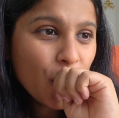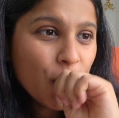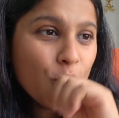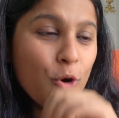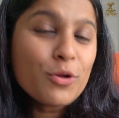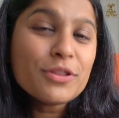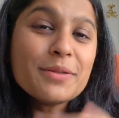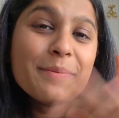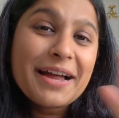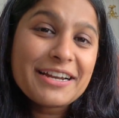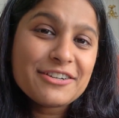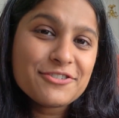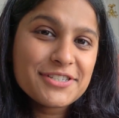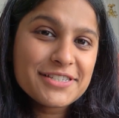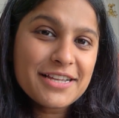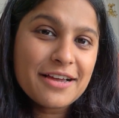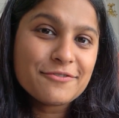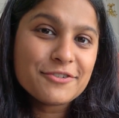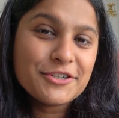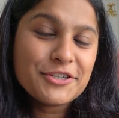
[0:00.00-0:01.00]
or the mattress
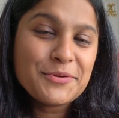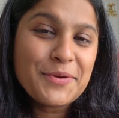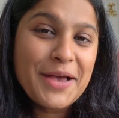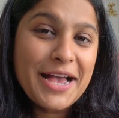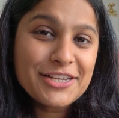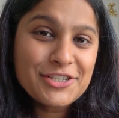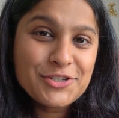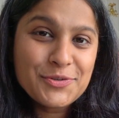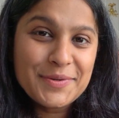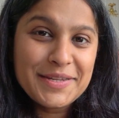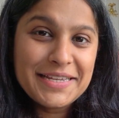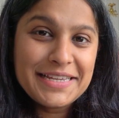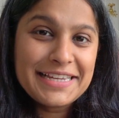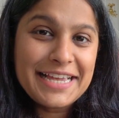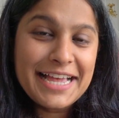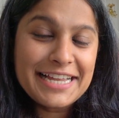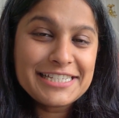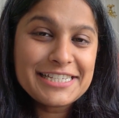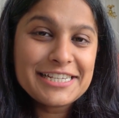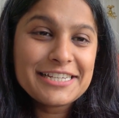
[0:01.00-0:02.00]
cover you actually
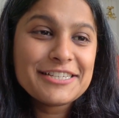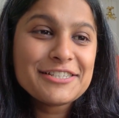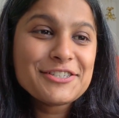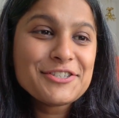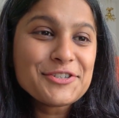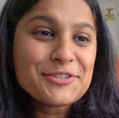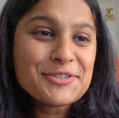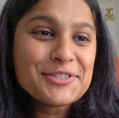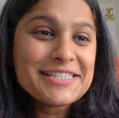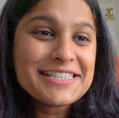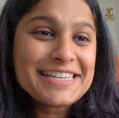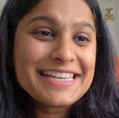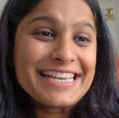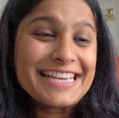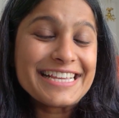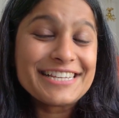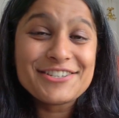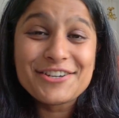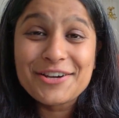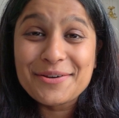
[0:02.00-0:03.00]
get to see
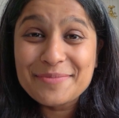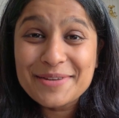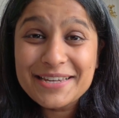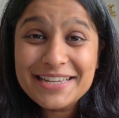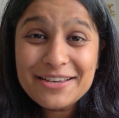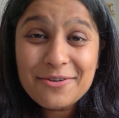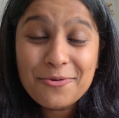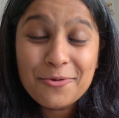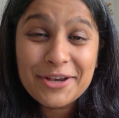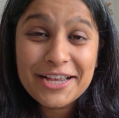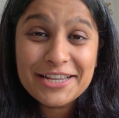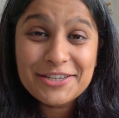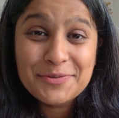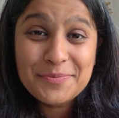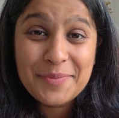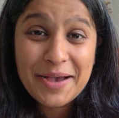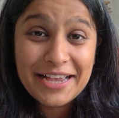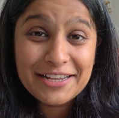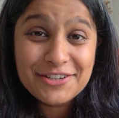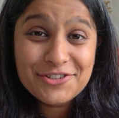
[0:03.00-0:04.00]
in Germany or get to
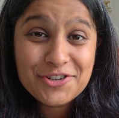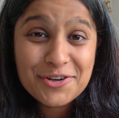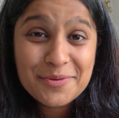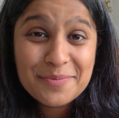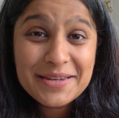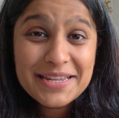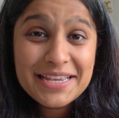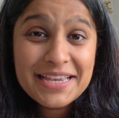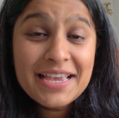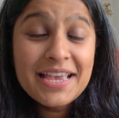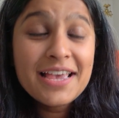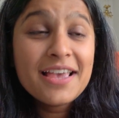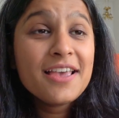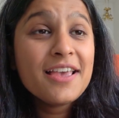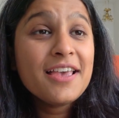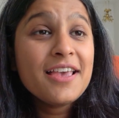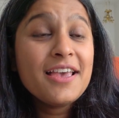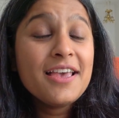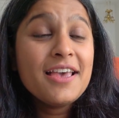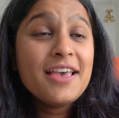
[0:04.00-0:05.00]
buy in Germany.
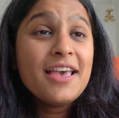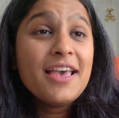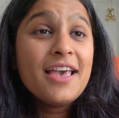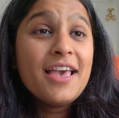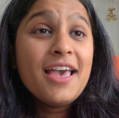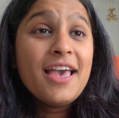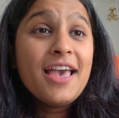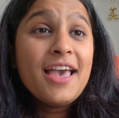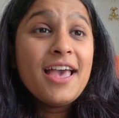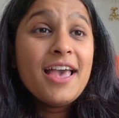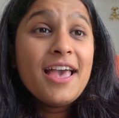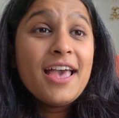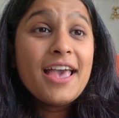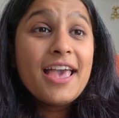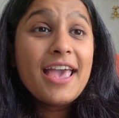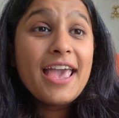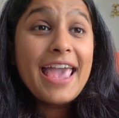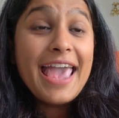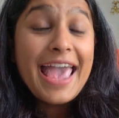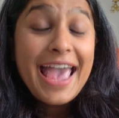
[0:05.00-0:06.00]

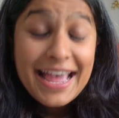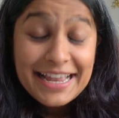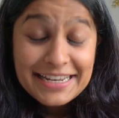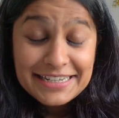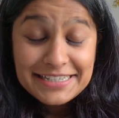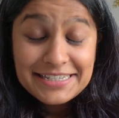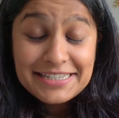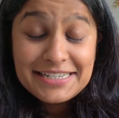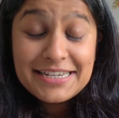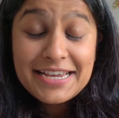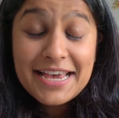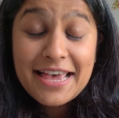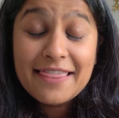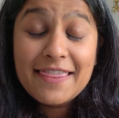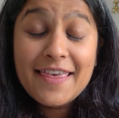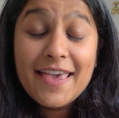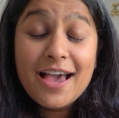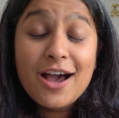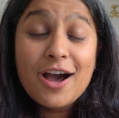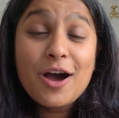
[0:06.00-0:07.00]
And
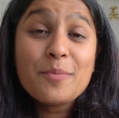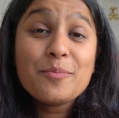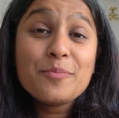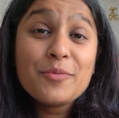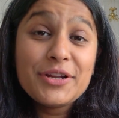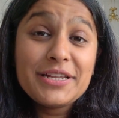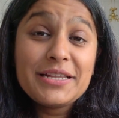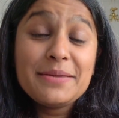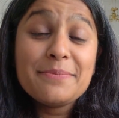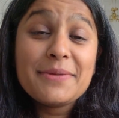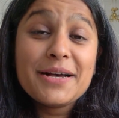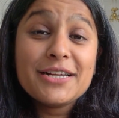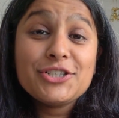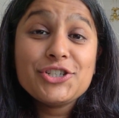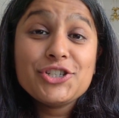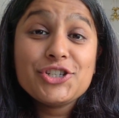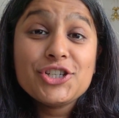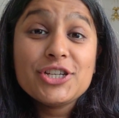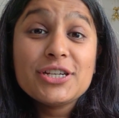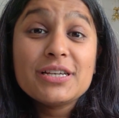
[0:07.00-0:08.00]
they are pretty
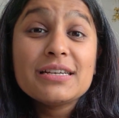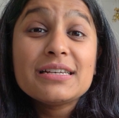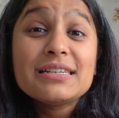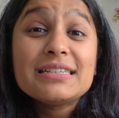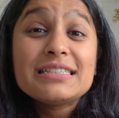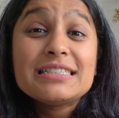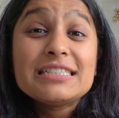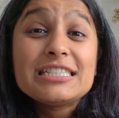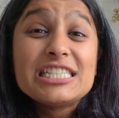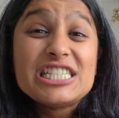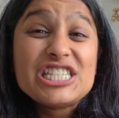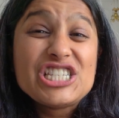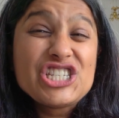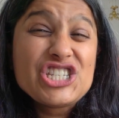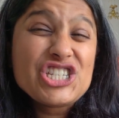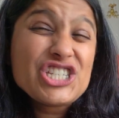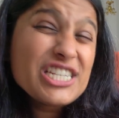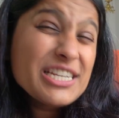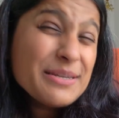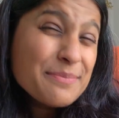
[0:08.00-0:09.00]
much
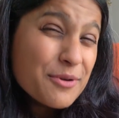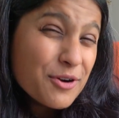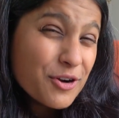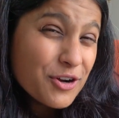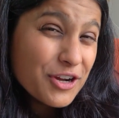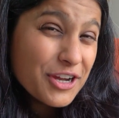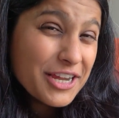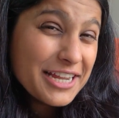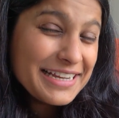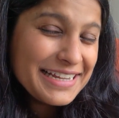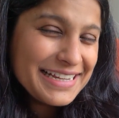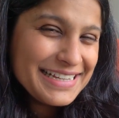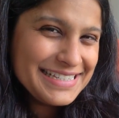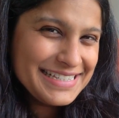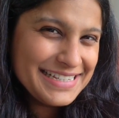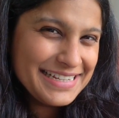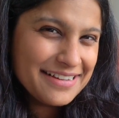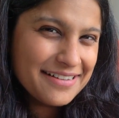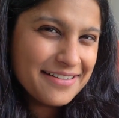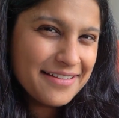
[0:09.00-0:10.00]
cheaper in
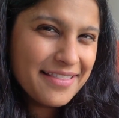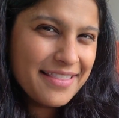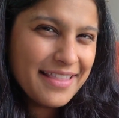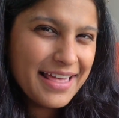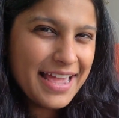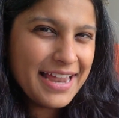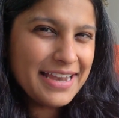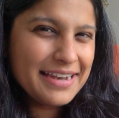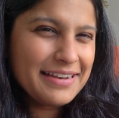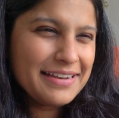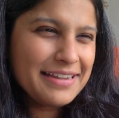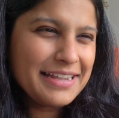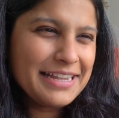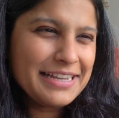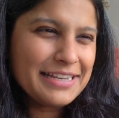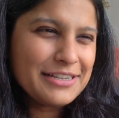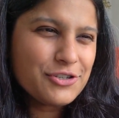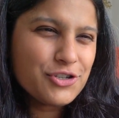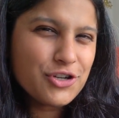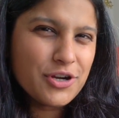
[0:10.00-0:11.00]
India than
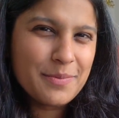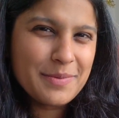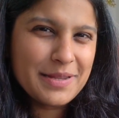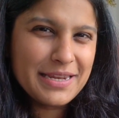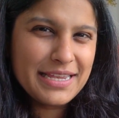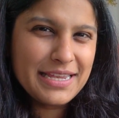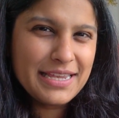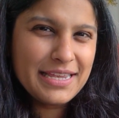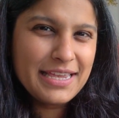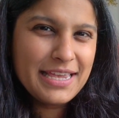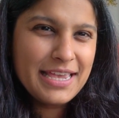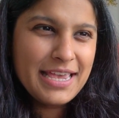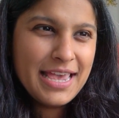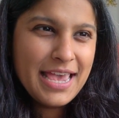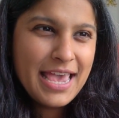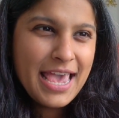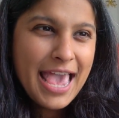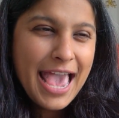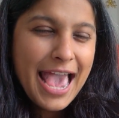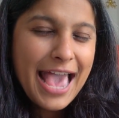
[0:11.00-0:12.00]
in Germany.
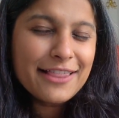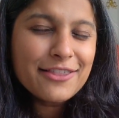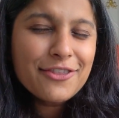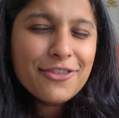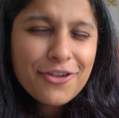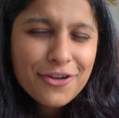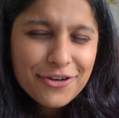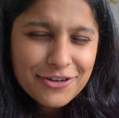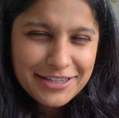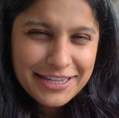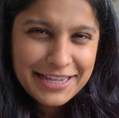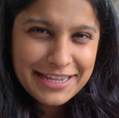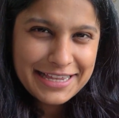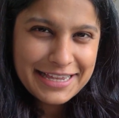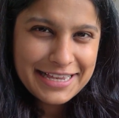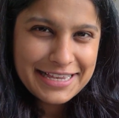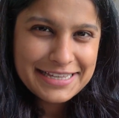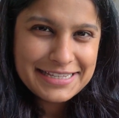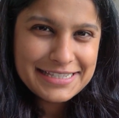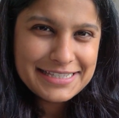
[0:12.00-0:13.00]
And third thing
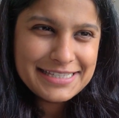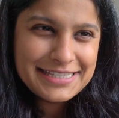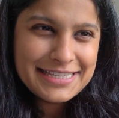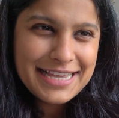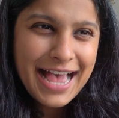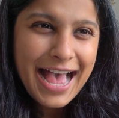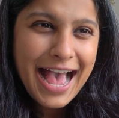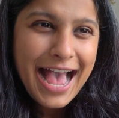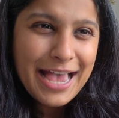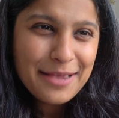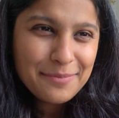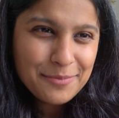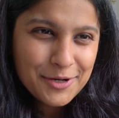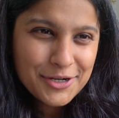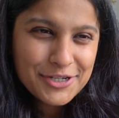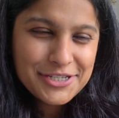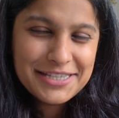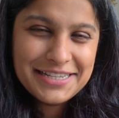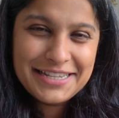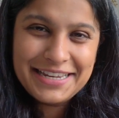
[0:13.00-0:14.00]
is, I
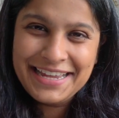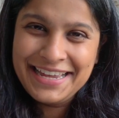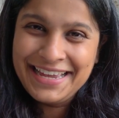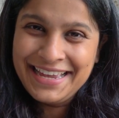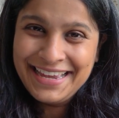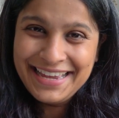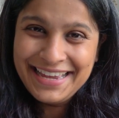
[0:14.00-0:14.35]
personally,